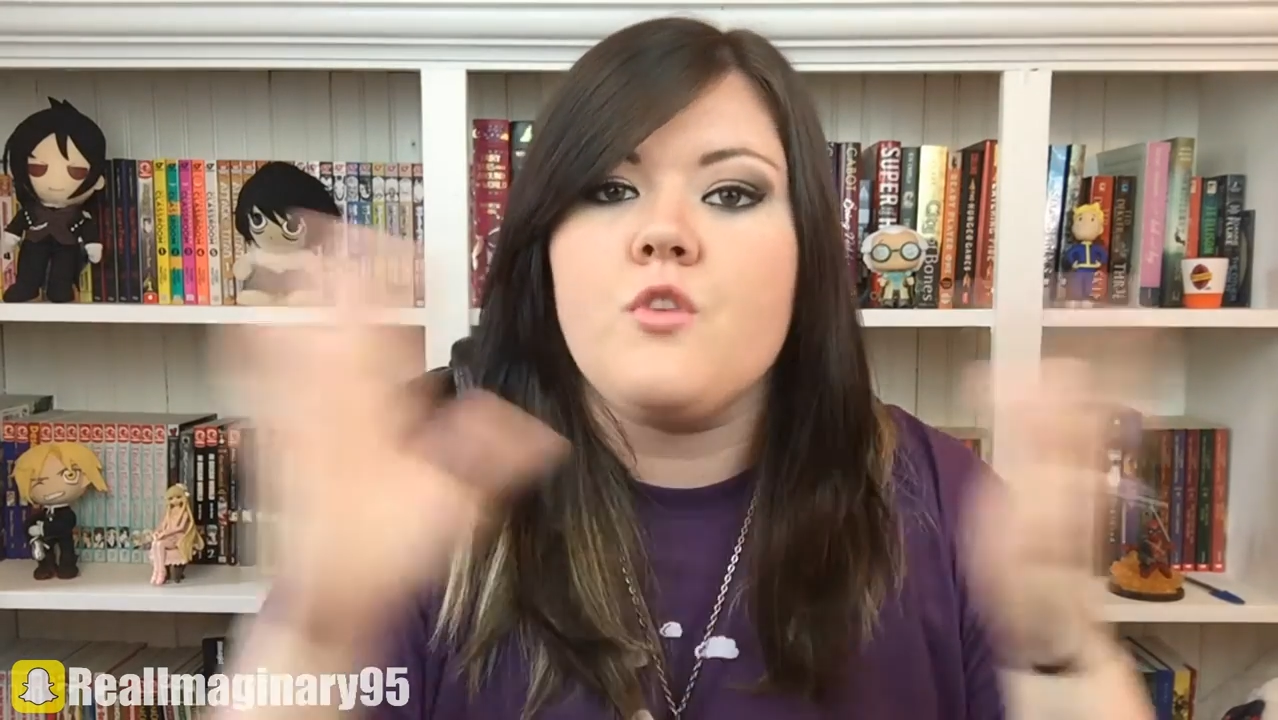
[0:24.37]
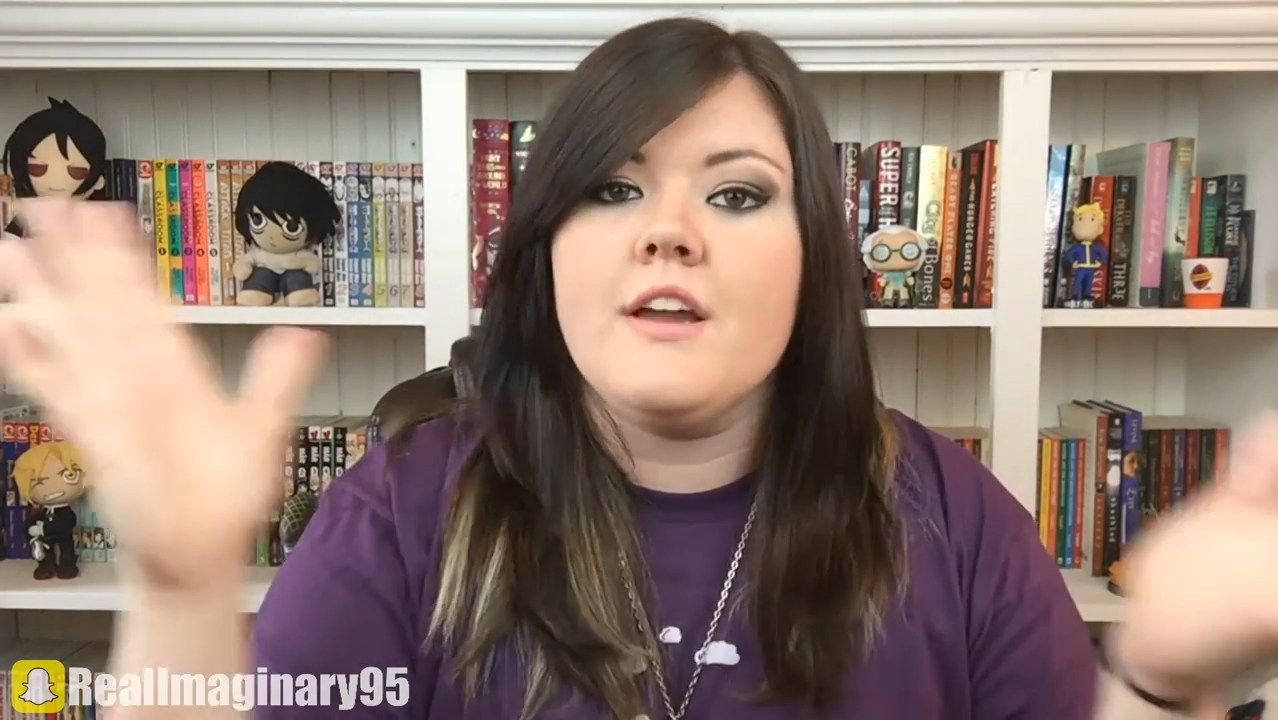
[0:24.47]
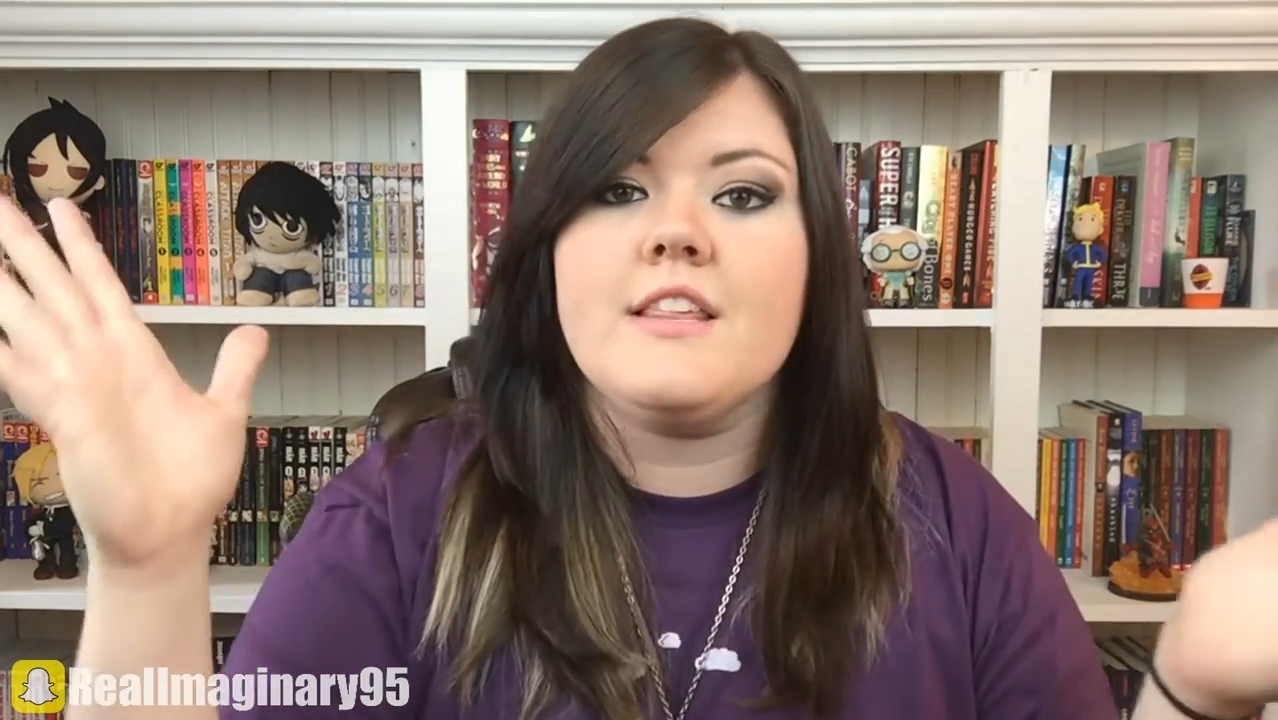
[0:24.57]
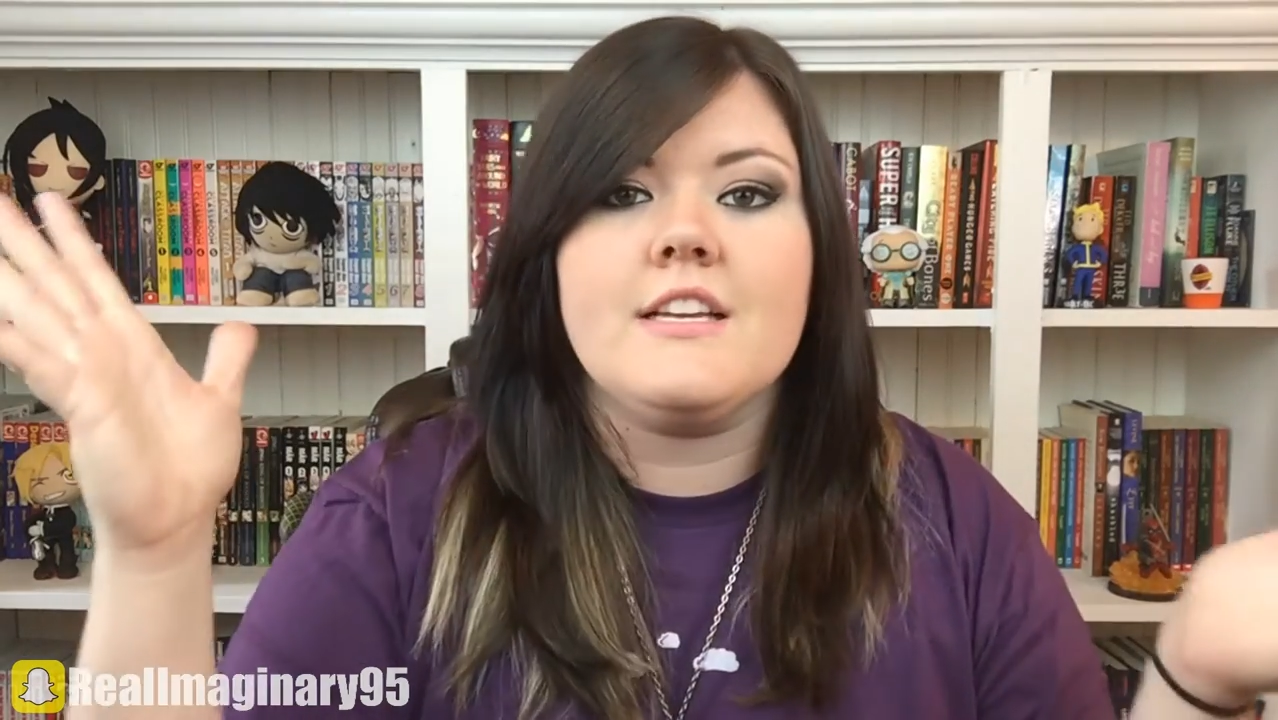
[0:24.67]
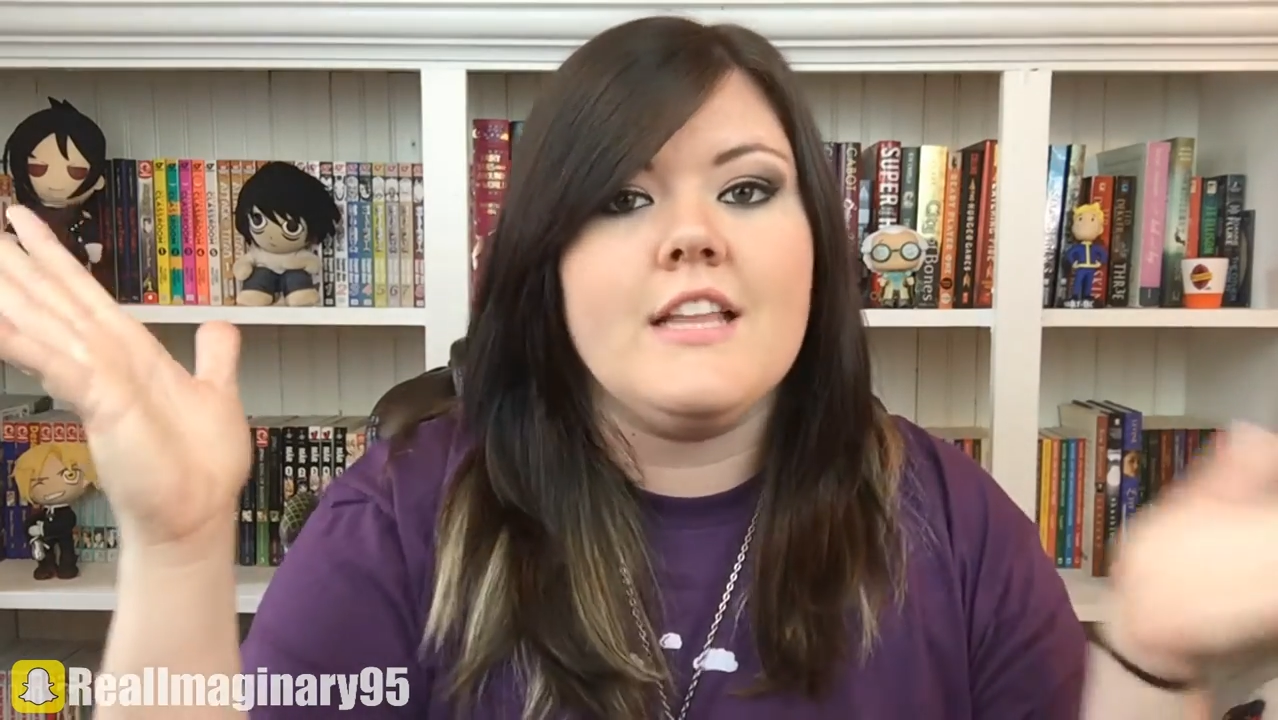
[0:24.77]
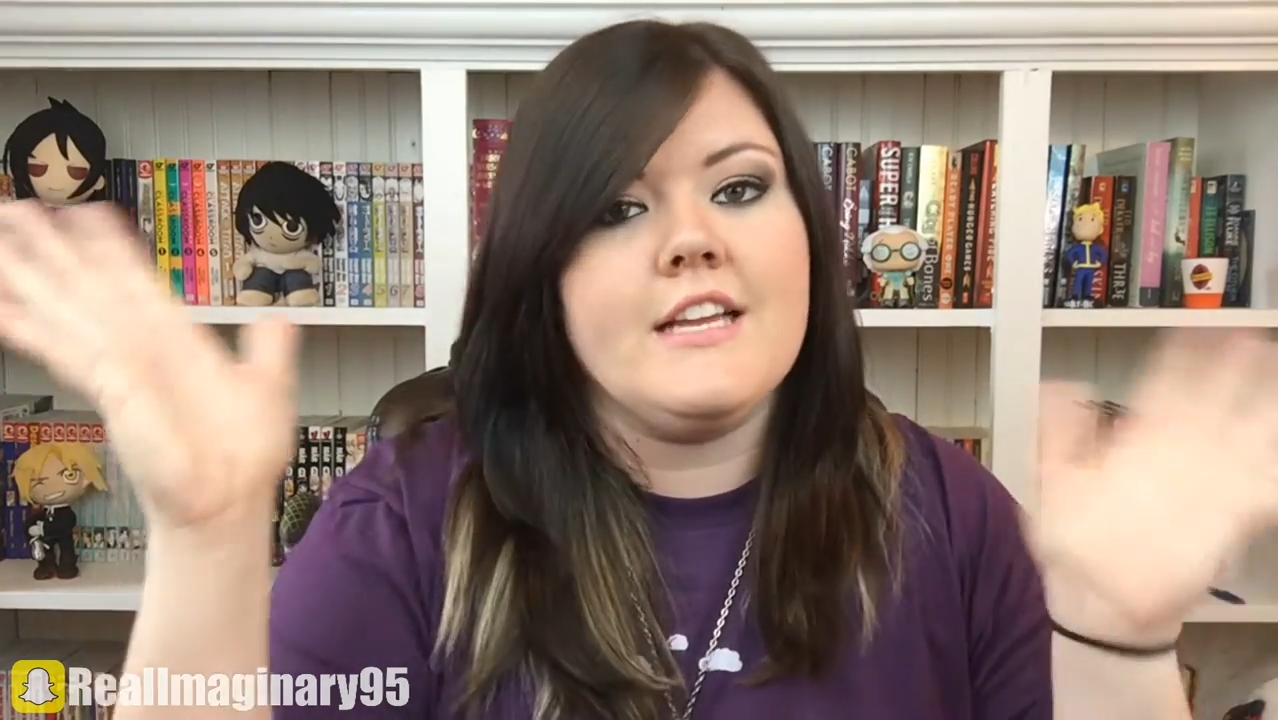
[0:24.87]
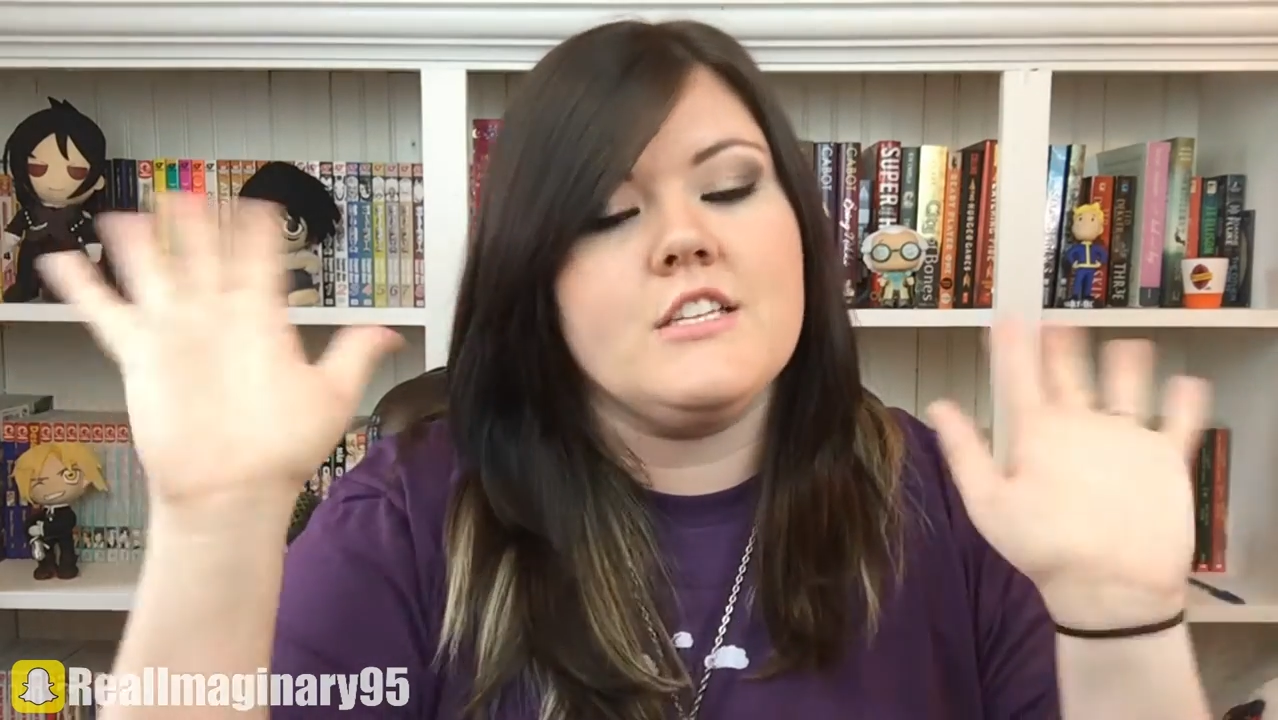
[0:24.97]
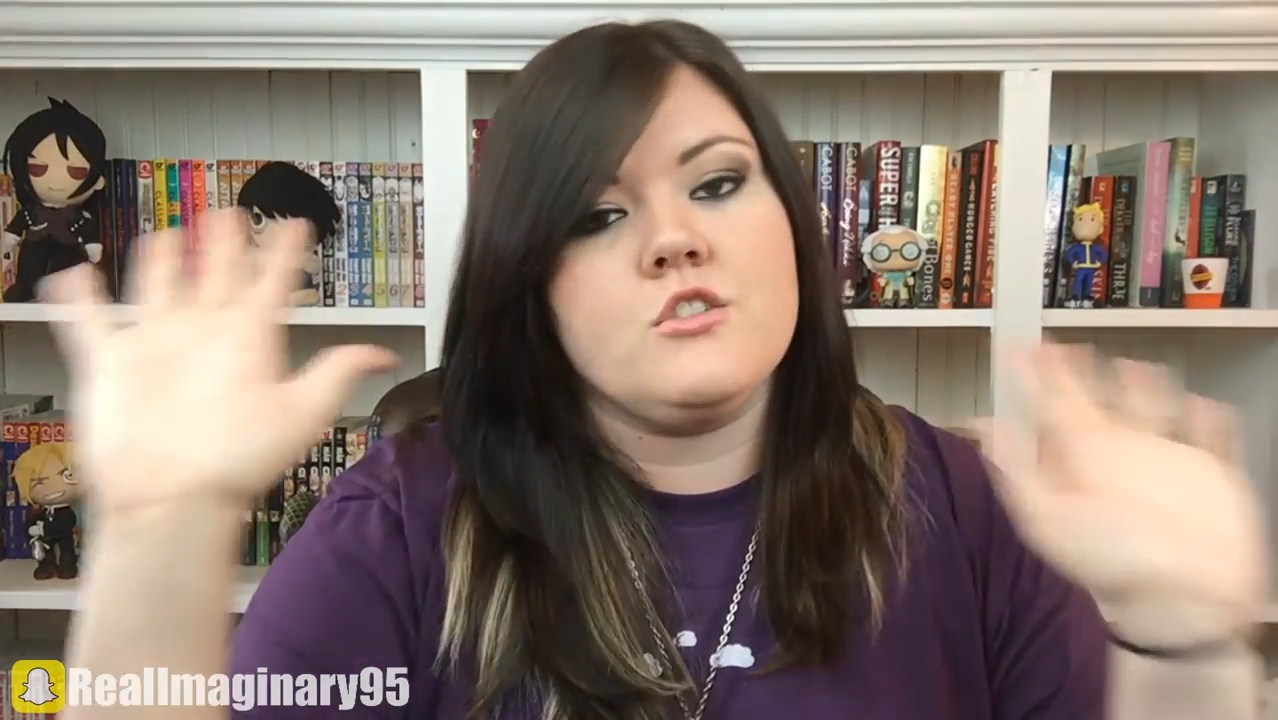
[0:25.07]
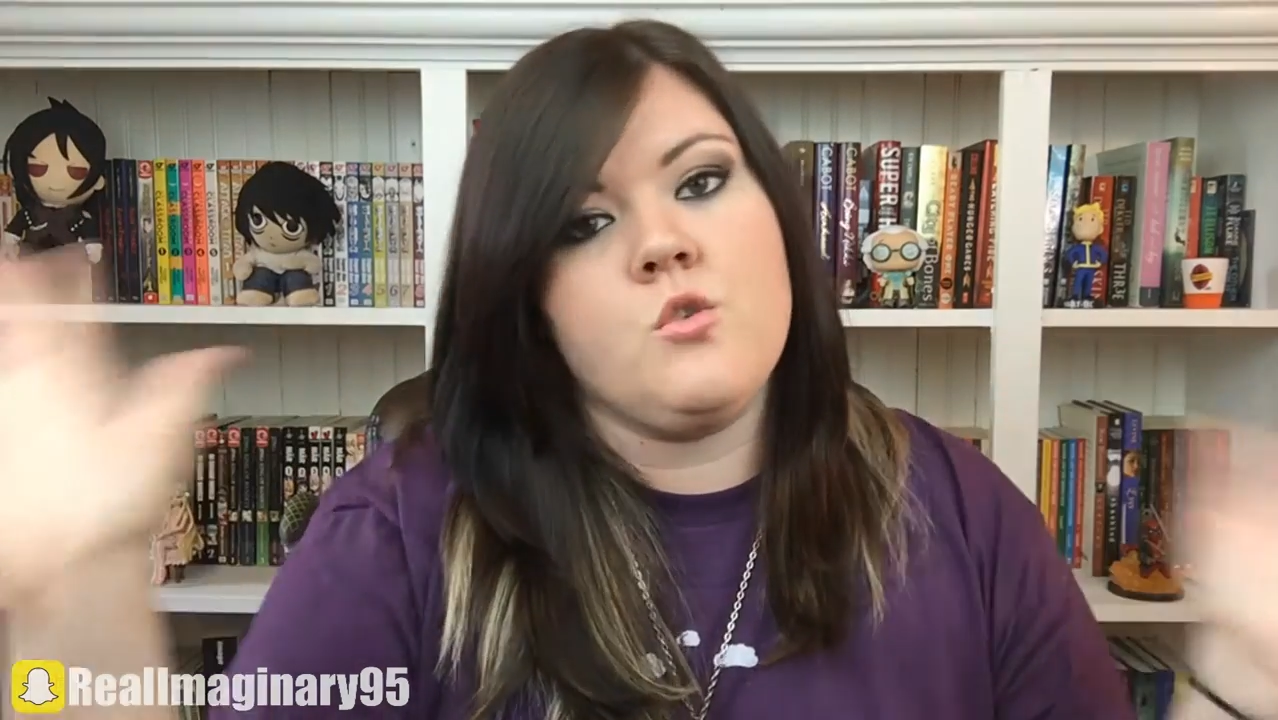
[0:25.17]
Transatlantic